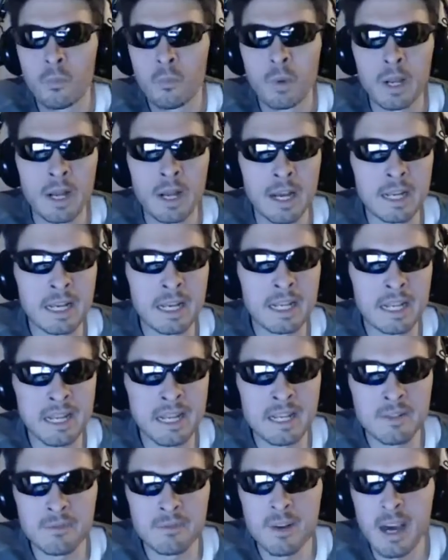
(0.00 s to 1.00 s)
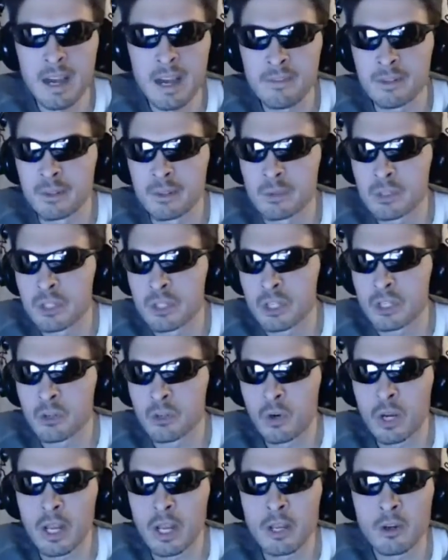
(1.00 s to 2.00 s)
I got 95 and it was like
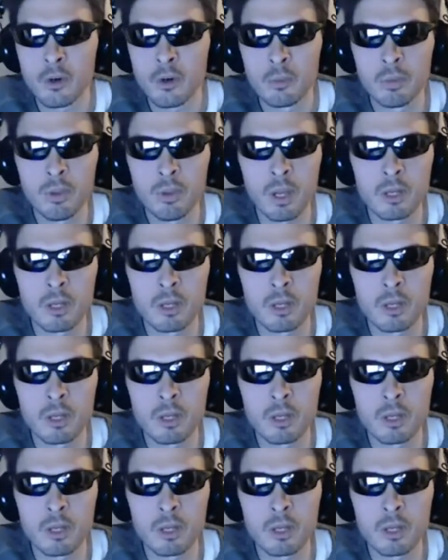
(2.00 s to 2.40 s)
create your own player,